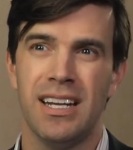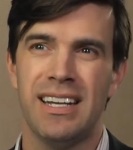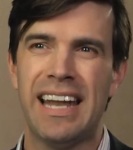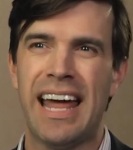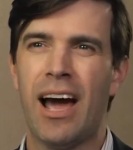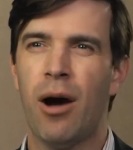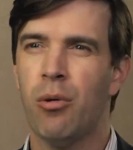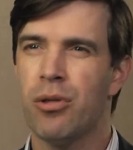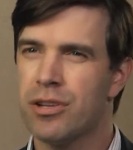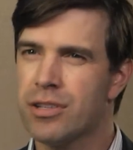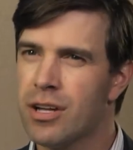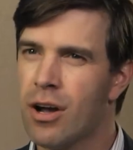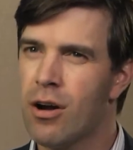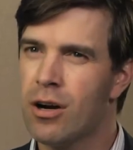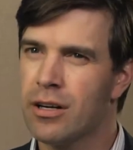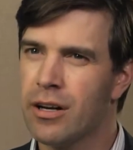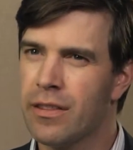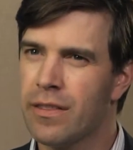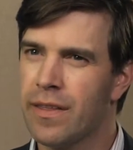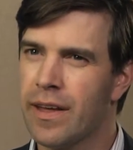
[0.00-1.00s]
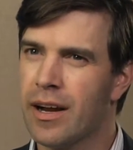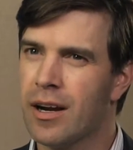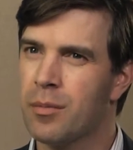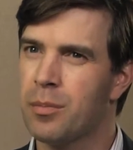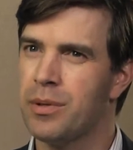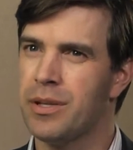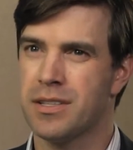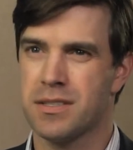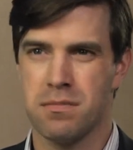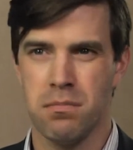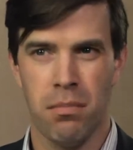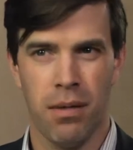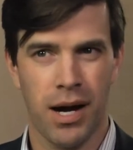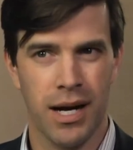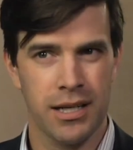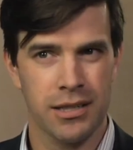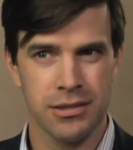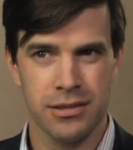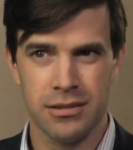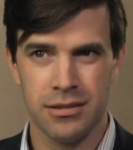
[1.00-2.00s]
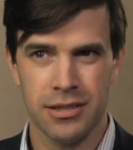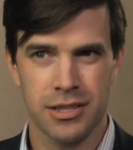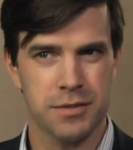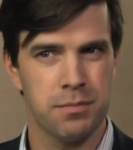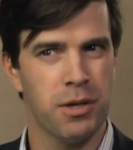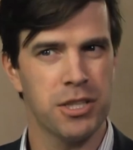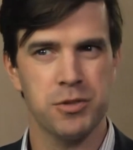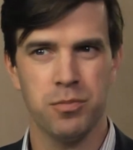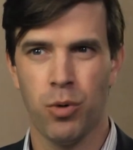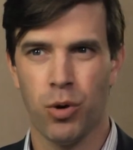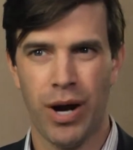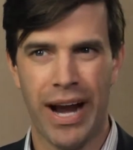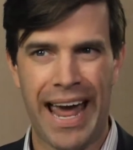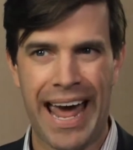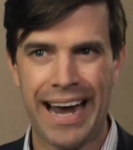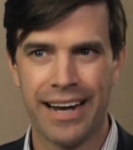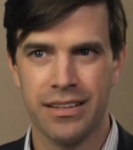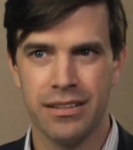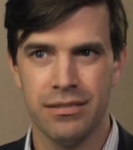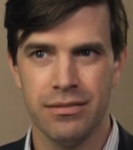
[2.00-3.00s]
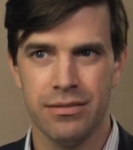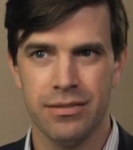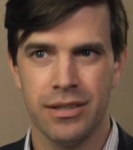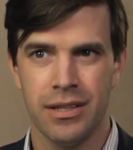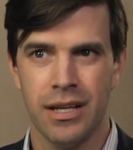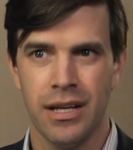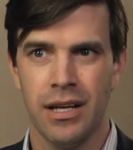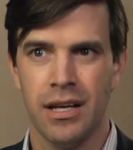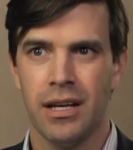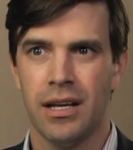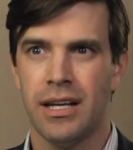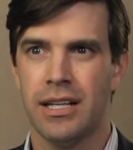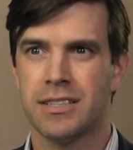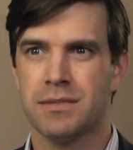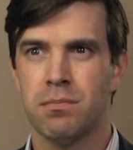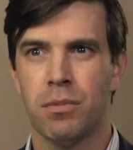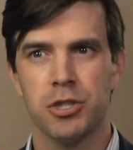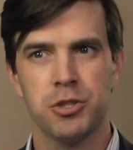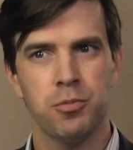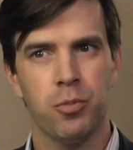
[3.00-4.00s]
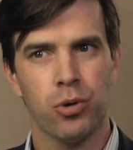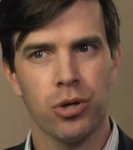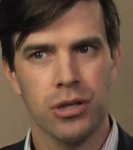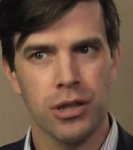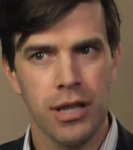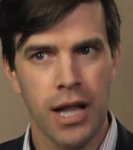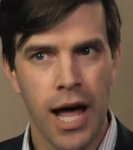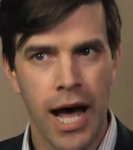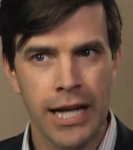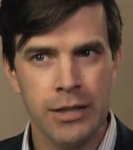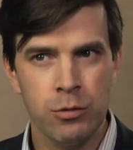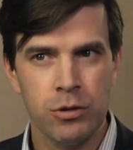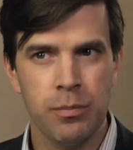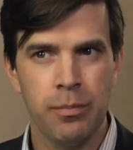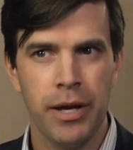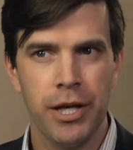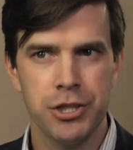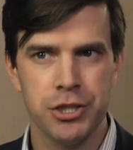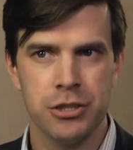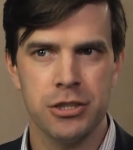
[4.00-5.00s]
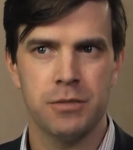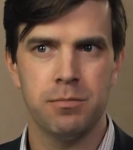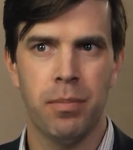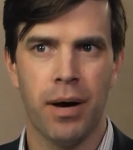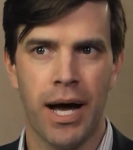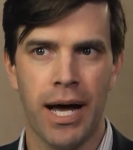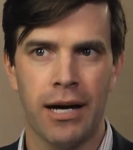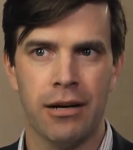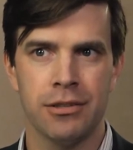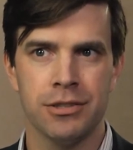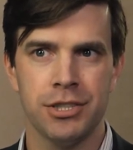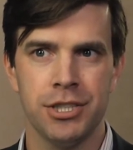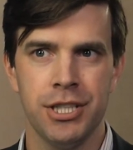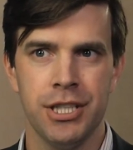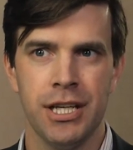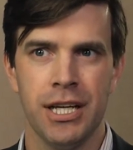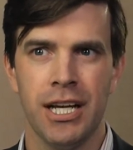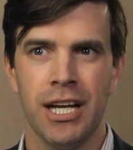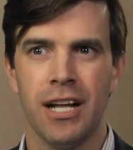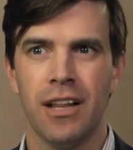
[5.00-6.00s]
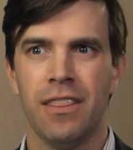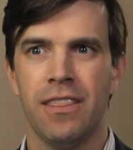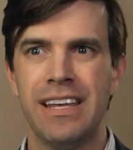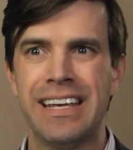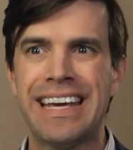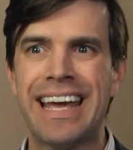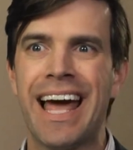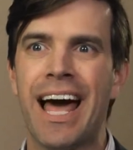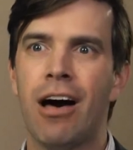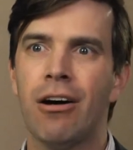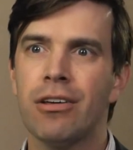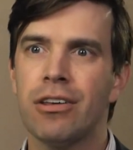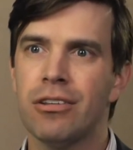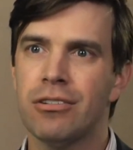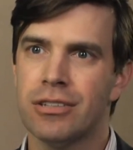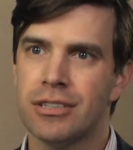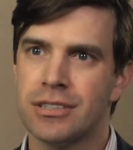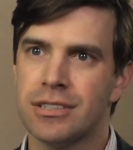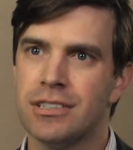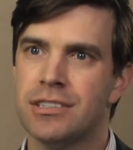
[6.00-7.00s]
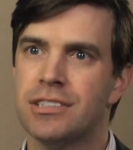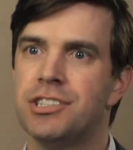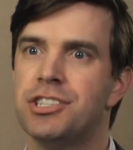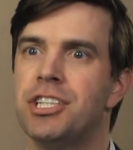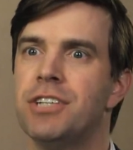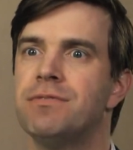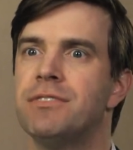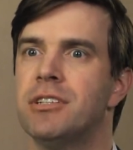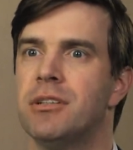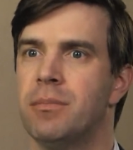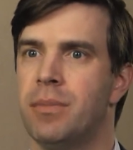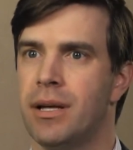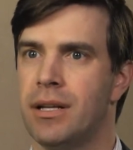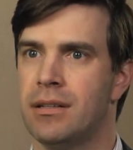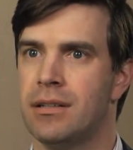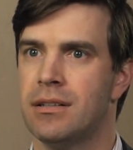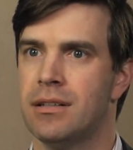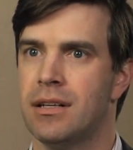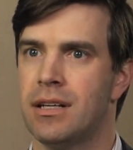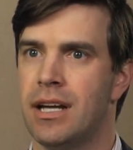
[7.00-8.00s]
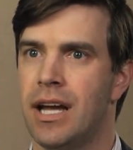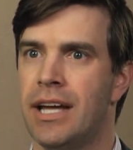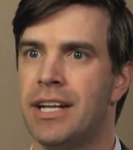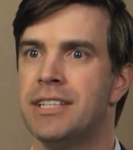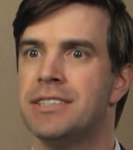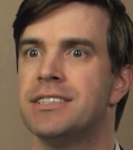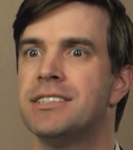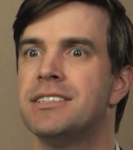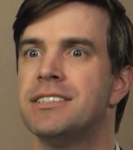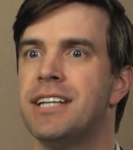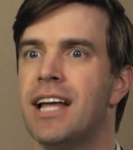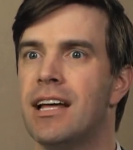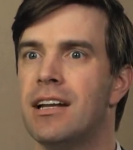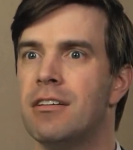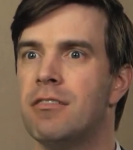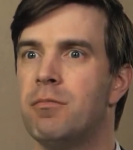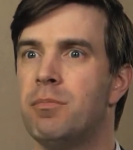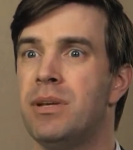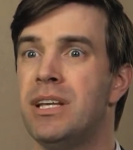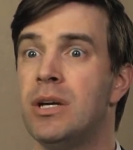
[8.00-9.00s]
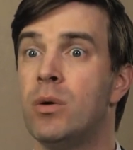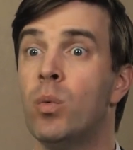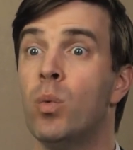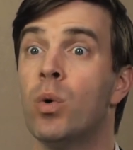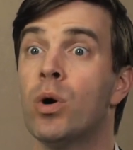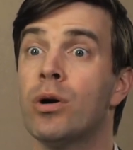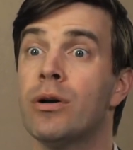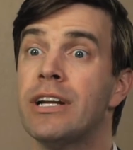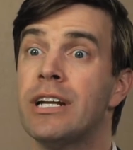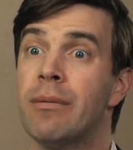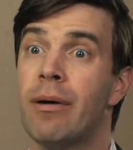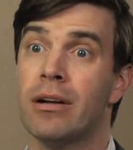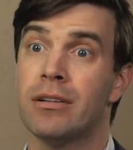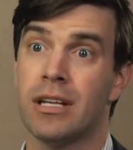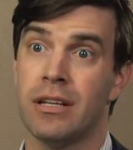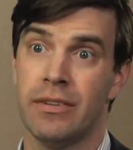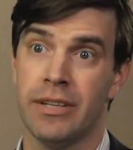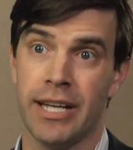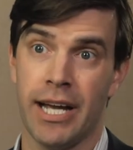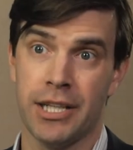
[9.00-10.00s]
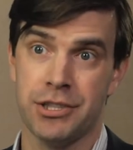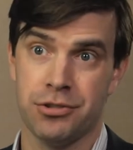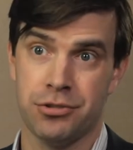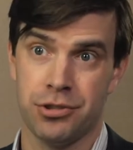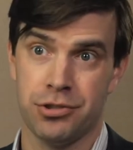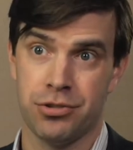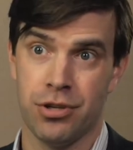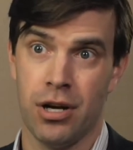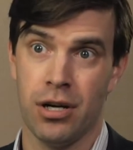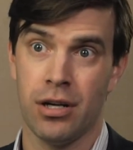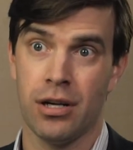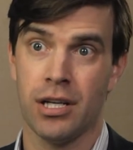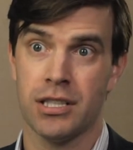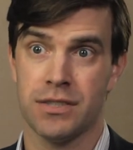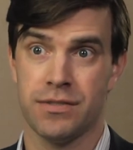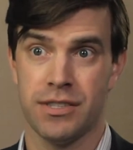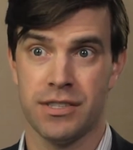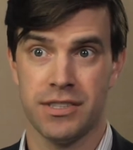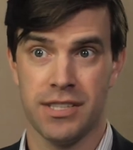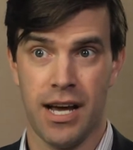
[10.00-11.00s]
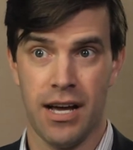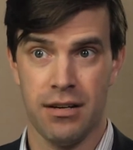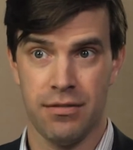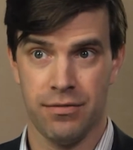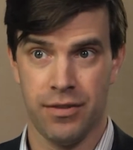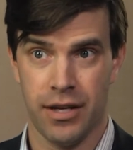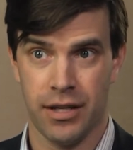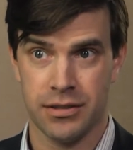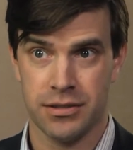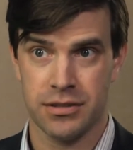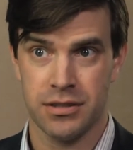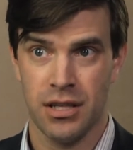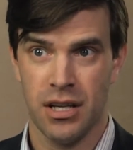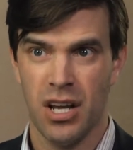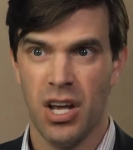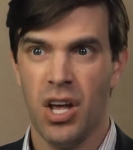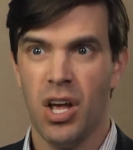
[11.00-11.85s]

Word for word: Now with a targeted therapy, it's milder, it's much more active, it's much more aligned with the patient's biology. The calculus has shifted a bit. And instead of being worried about giving extra drug because of the side effects,